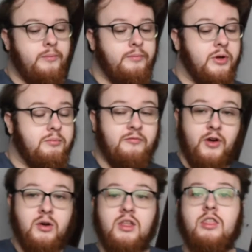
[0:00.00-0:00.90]
But
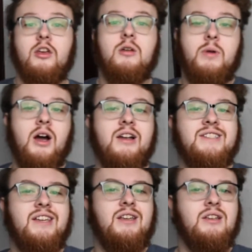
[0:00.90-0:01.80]
voting third
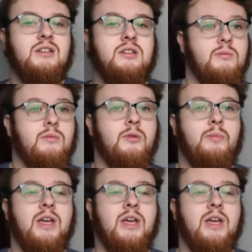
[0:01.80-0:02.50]
party, the